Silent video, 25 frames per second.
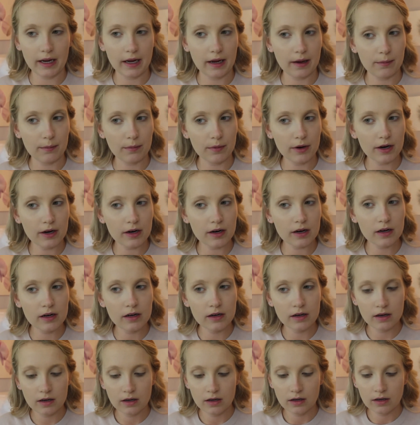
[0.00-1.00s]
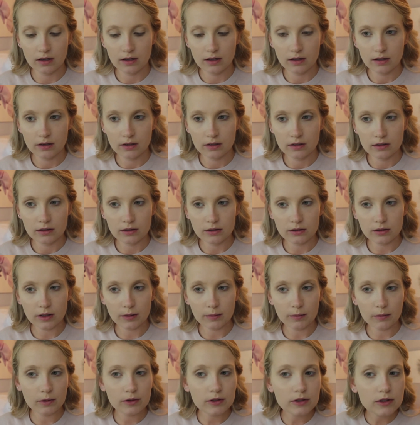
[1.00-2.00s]
Amber. So
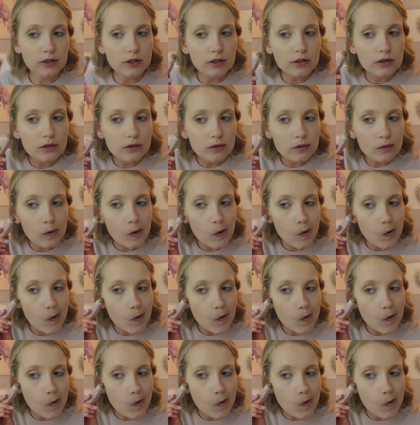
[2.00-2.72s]
I'm going to